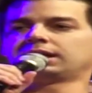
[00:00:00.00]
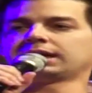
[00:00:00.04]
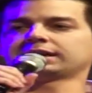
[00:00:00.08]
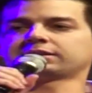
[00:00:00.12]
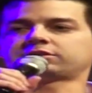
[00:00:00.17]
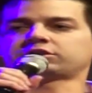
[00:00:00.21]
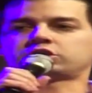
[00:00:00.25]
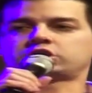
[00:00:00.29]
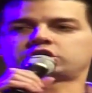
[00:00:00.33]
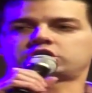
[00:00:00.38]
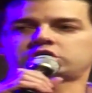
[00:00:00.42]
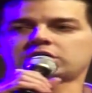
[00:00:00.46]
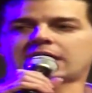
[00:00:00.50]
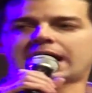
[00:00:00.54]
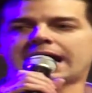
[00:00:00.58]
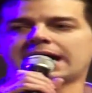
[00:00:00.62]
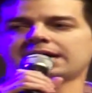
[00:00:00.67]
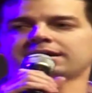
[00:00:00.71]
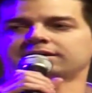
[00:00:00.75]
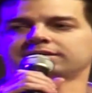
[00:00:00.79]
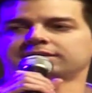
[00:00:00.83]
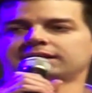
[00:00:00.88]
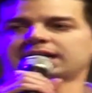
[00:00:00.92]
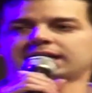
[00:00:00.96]
Like, it's a
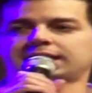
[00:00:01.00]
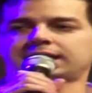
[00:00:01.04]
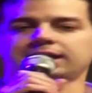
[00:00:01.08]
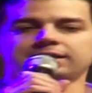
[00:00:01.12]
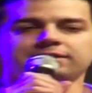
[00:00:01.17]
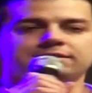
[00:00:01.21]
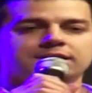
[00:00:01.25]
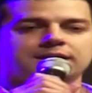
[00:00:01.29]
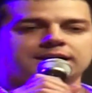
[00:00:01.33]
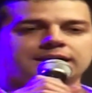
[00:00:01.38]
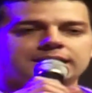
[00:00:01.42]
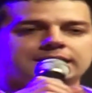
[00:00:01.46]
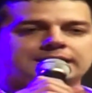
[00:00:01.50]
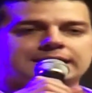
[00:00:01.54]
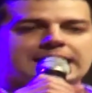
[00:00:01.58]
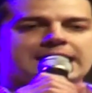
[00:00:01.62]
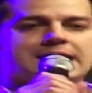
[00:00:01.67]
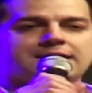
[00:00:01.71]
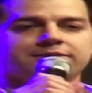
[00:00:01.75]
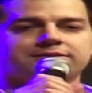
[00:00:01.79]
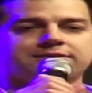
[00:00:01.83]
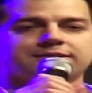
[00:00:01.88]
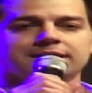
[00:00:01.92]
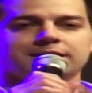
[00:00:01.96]
child. That kid's going to need
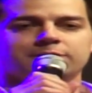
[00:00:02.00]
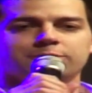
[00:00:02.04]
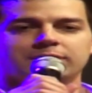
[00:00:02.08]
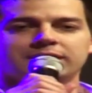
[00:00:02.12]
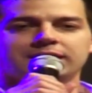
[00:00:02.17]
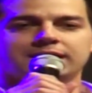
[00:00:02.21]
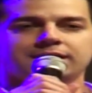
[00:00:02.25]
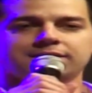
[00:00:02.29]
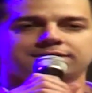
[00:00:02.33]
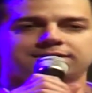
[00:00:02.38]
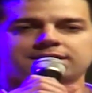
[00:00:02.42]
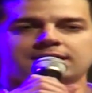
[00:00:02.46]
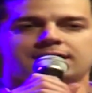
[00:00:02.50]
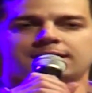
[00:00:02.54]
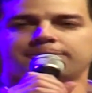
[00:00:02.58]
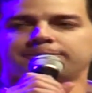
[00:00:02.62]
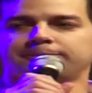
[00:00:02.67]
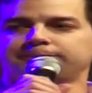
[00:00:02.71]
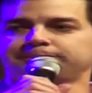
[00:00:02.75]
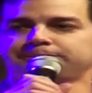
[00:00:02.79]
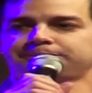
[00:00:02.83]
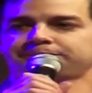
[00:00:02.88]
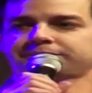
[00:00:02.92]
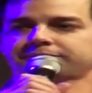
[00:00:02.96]
counseling when he gets up.